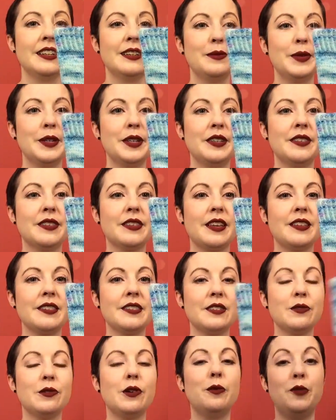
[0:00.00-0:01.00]
because they
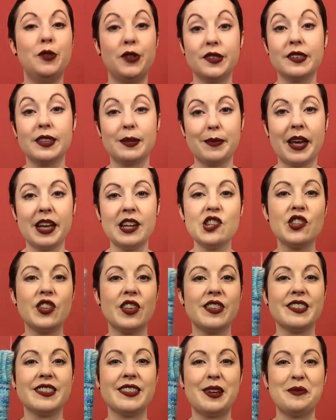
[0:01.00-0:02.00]
still obviously match. They're the
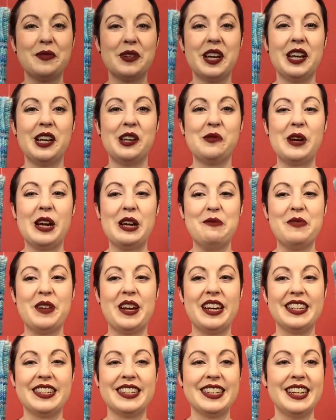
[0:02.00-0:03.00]
same colourway,
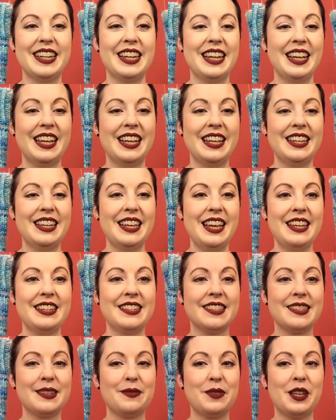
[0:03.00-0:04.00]
but yeah, just
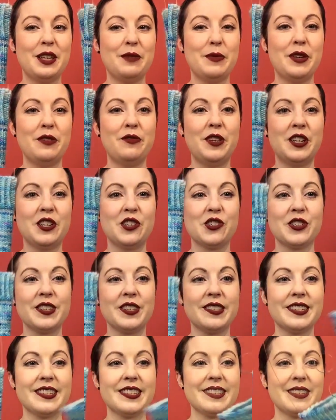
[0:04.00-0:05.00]
something a bit of
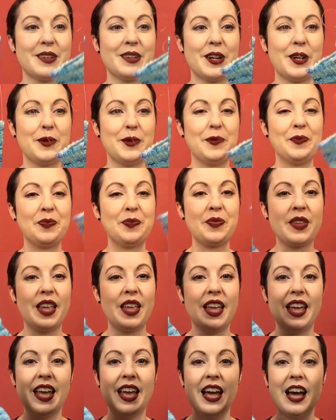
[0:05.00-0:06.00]
interest. So
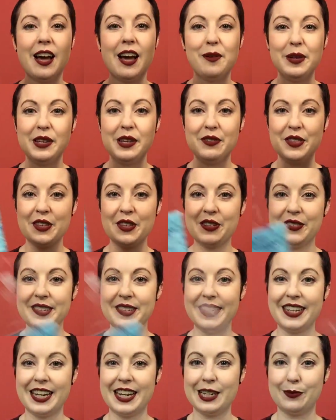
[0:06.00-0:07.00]
I'll be giving those to
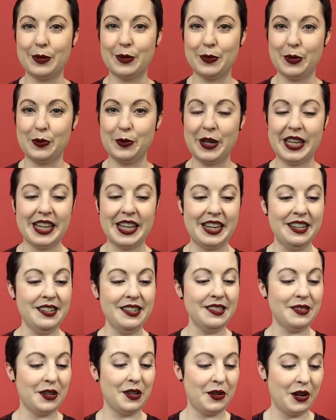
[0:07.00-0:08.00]
YarnderWoman the weekend,
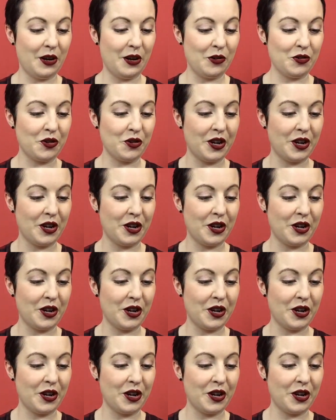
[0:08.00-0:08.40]
so I'll try